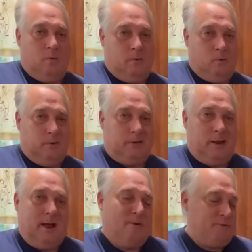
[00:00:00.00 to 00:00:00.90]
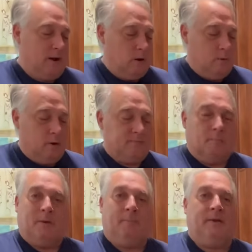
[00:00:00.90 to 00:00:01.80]
within a half an hour of the
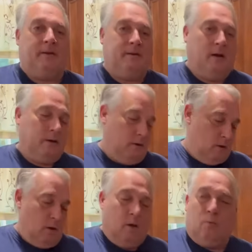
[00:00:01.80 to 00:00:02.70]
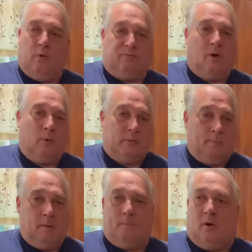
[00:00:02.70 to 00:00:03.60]
meat being done, we'll throw in the
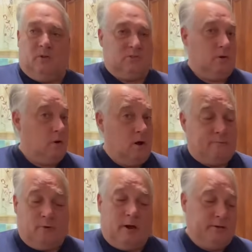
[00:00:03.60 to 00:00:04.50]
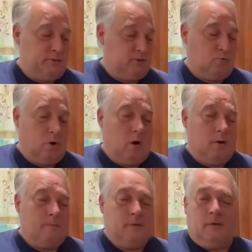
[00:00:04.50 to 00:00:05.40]
meatballs, not fried, just raw.
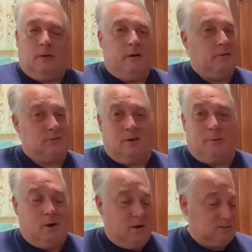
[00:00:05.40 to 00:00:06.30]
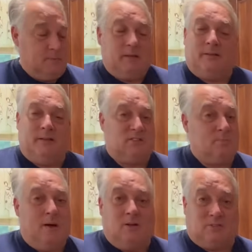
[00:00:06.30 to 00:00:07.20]
It's going to be awesome. It
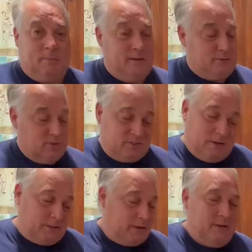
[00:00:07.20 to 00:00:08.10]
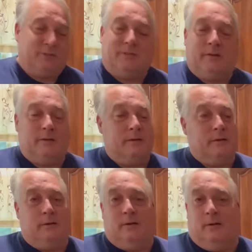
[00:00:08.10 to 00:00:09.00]
smells, just like the kitchen did
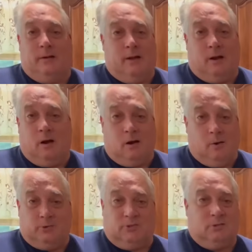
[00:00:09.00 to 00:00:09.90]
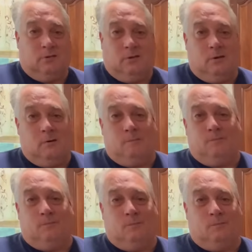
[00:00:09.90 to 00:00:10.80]
at our house
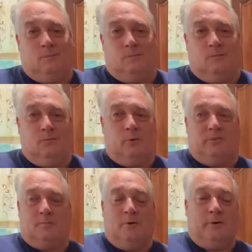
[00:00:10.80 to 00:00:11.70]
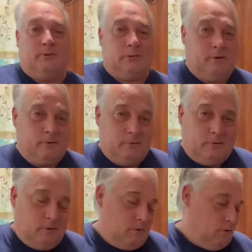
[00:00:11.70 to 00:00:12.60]
40 some odd years ago.
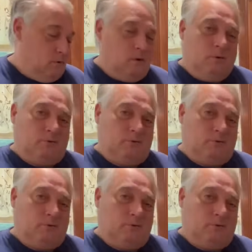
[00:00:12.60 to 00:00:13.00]
We'll